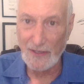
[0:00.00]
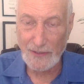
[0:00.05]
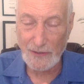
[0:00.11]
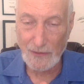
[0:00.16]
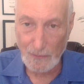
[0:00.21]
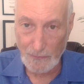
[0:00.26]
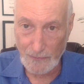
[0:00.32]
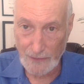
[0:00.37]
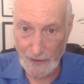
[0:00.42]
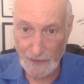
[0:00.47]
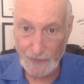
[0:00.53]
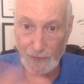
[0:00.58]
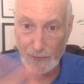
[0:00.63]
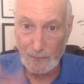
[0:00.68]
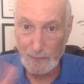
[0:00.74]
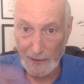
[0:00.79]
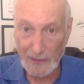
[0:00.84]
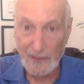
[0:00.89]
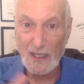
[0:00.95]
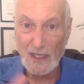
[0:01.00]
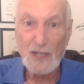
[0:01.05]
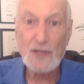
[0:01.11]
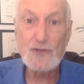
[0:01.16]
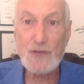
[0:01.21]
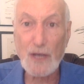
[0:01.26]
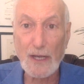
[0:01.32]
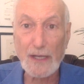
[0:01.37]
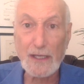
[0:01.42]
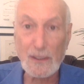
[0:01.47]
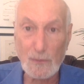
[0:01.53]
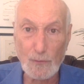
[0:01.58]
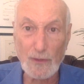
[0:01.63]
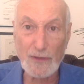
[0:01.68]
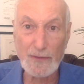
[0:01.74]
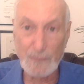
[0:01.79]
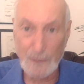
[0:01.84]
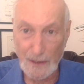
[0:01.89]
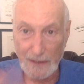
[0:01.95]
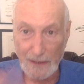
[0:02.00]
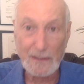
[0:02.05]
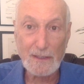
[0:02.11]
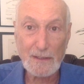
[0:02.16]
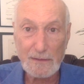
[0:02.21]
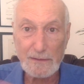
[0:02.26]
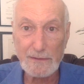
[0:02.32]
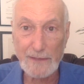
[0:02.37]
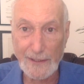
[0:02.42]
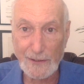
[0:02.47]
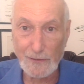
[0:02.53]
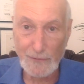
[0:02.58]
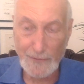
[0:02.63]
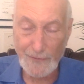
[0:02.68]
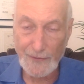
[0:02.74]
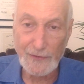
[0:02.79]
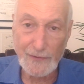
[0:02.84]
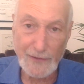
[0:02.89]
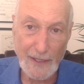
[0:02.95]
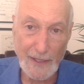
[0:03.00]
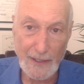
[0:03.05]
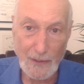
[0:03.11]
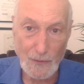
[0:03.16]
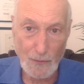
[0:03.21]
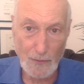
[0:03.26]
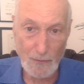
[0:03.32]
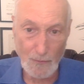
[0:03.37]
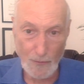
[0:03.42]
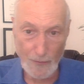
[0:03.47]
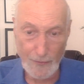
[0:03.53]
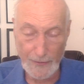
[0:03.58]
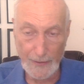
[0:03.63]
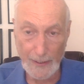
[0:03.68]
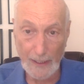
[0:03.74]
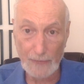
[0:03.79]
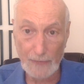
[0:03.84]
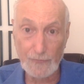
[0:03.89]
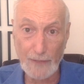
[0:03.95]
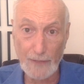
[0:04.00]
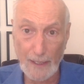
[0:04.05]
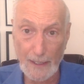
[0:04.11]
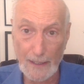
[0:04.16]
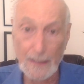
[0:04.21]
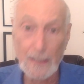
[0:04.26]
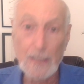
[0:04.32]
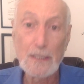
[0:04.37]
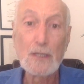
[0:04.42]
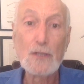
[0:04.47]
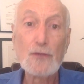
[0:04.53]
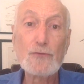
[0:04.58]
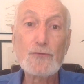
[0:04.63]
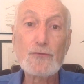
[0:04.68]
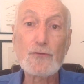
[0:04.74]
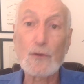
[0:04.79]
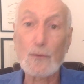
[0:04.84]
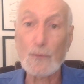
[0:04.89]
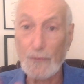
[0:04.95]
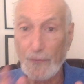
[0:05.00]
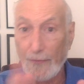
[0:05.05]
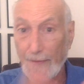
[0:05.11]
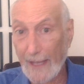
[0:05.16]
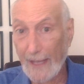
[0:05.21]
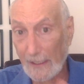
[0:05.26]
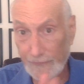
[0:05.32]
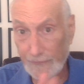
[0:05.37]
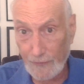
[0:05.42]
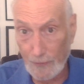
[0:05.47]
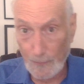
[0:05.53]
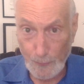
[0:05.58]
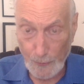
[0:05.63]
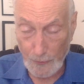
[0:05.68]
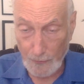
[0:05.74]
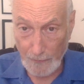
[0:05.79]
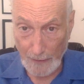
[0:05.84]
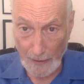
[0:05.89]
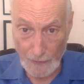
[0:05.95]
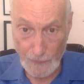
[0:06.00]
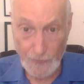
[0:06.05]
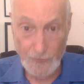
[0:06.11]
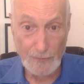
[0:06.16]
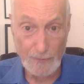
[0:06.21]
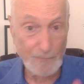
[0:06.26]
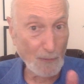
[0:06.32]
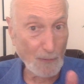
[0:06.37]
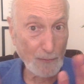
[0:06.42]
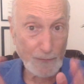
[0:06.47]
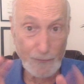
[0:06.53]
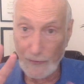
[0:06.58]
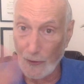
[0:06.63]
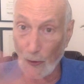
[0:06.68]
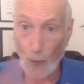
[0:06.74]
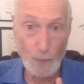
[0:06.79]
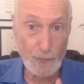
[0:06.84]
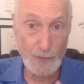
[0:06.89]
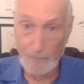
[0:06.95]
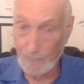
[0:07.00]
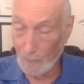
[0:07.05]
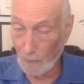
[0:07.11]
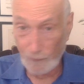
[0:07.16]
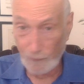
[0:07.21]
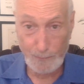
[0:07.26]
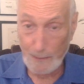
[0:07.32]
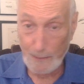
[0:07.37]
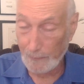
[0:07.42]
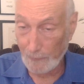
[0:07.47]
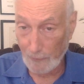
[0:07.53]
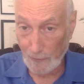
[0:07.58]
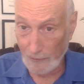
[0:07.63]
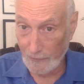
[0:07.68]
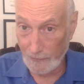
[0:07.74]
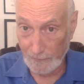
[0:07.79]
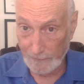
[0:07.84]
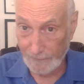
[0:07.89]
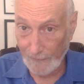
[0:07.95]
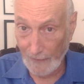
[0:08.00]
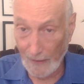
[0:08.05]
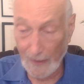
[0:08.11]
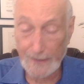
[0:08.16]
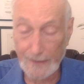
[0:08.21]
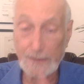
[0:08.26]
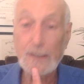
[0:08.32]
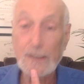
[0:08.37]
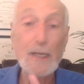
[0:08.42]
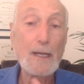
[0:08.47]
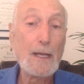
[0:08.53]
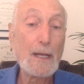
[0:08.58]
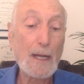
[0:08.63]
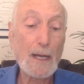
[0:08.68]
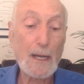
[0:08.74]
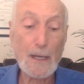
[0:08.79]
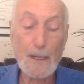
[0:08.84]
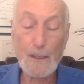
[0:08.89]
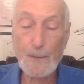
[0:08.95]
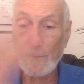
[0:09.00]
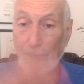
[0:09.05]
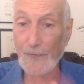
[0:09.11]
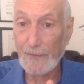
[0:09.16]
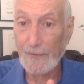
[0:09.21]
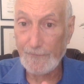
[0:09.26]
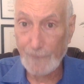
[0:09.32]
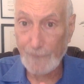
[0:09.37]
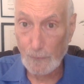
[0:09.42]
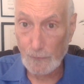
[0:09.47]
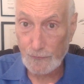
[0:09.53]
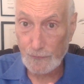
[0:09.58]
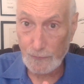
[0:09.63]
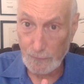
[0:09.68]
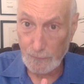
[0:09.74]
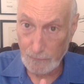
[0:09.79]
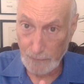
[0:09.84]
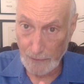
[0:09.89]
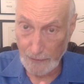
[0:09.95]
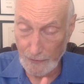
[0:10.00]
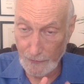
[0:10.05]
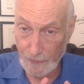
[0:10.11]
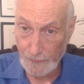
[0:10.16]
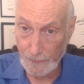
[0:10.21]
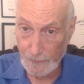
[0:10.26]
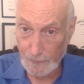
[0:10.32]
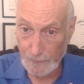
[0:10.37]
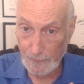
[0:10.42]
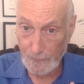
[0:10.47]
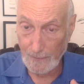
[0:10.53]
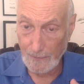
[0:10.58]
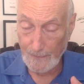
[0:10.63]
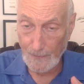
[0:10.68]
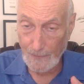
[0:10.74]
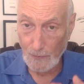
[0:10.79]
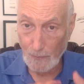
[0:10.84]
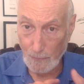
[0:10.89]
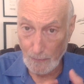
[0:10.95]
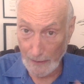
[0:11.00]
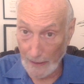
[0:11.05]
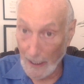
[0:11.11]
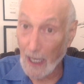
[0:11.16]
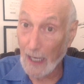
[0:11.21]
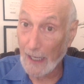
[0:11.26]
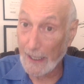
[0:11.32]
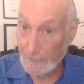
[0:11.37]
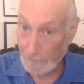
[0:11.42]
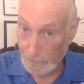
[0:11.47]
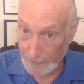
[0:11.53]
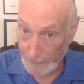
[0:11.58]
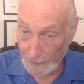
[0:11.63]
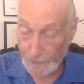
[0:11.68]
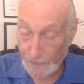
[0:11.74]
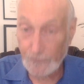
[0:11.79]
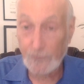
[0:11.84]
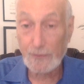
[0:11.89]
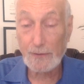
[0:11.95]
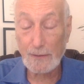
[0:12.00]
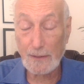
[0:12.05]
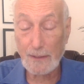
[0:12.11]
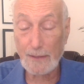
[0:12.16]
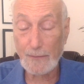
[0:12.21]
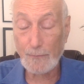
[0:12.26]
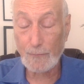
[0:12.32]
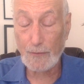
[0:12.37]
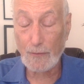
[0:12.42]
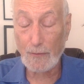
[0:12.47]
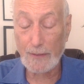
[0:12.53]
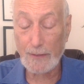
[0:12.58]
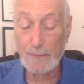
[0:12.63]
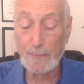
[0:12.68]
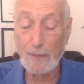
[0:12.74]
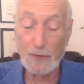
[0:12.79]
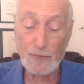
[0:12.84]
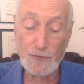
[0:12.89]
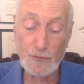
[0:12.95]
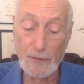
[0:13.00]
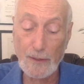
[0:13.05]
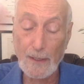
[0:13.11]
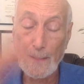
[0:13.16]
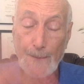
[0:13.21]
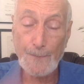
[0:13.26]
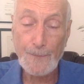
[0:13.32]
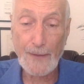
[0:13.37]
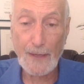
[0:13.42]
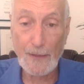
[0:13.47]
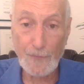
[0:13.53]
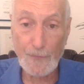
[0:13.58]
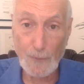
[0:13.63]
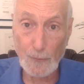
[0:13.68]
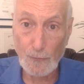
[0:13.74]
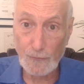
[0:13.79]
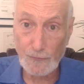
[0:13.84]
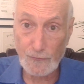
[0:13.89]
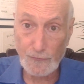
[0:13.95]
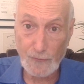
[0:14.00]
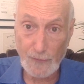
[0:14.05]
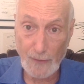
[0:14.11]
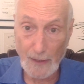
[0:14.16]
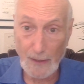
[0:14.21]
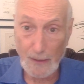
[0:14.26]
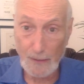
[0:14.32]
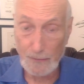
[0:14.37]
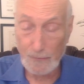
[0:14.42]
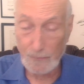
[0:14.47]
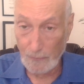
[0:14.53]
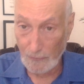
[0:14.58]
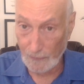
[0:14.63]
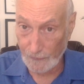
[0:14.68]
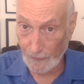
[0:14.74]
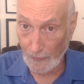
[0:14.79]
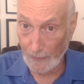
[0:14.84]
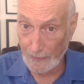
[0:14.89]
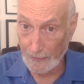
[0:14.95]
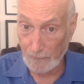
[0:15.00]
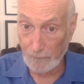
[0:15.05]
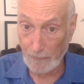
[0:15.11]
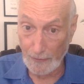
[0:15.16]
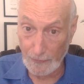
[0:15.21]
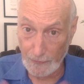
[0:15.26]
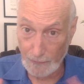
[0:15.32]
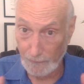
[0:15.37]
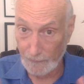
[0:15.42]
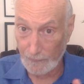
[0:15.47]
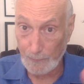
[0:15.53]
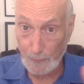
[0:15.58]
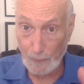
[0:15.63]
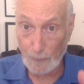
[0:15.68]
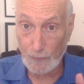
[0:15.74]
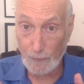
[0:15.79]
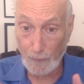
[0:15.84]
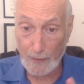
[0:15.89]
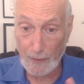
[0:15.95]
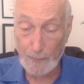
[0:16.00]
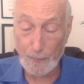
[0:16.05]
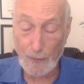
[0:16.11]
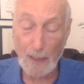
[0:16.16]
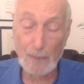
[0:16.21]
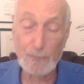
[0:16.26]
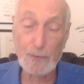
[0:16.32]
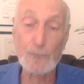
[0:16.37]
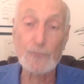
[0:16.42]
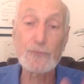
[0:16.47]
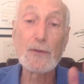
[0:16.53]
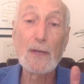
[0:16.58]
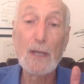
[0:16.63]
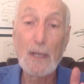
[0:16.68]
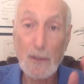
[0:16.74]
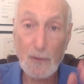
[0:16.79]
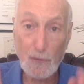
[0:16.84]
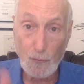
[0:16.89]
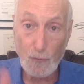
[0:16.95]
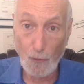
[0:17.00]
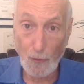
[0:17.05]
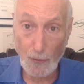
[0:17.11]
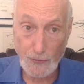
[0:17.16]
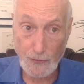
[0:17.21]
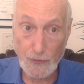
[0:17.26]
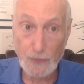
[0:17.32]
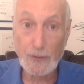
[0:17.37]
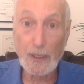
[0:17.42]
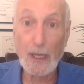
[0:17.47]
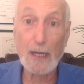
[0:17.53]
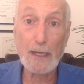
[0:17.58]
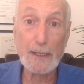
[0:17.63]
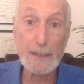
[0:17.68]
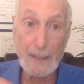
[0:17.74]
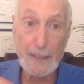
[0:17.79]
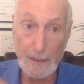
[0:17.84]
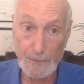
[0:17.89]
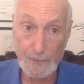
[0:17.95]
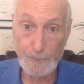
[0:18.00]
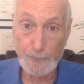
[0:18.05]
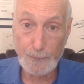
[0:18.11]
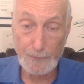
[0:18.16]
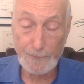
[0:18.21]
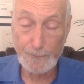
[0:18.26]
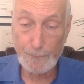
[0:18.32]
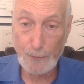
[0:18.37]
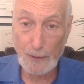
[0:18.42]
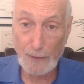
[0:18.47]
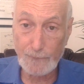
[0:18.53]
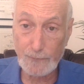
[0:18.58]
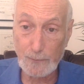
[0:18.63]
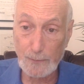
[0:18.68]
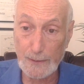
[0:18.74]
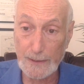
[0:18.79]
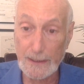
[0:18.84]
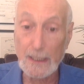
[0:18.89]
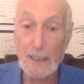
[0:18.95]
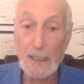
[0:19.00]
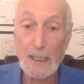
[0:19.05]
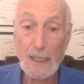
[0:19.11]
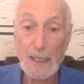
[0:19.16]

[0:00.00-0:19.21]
you don't need to, but check in with me later in the day or, or the next day. So that's the progression. Know that most people are going to do fine. Um, the folks who are running to, uh, who are at high risk, uh, we already mentioned, and those uh, who are starting to run into respiratory problems, call your doc and pre- preferably